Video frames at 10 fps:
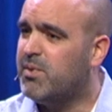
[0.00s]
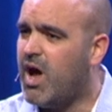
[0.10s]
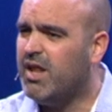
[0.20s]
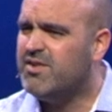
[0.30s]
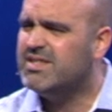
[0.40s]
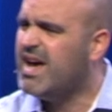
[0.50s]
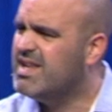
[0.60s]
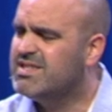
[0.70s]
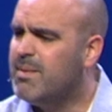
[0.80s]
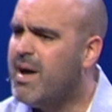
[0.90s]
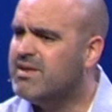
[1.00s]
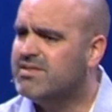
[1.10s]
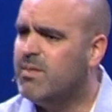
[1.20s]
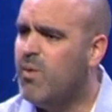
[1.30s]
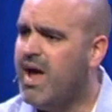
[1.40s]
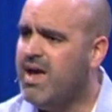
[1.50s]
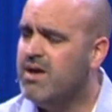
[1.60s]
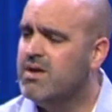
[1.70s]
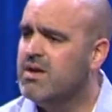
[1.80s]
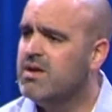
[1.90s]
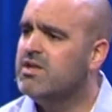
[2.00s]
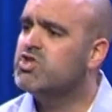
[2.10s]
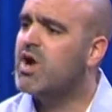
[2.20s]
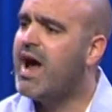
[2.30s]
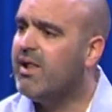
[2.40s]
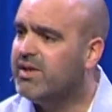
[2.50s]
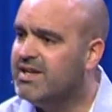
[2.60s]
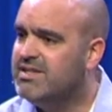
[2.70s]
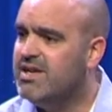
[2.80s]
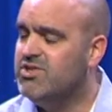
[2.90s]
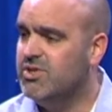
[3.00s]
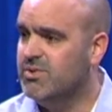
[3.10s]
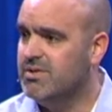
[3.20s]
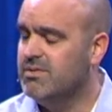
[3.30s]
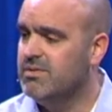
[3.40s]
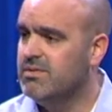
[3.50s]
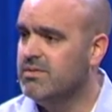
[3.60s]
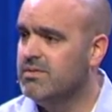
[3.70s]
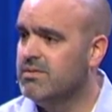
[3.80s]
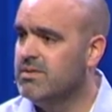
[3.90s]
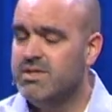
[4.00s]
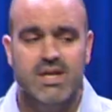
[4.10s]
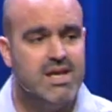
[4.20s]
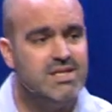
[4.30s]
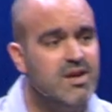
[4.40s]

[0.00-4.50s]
but all of a sudden, somehow, some way, the trial continued. See, isn't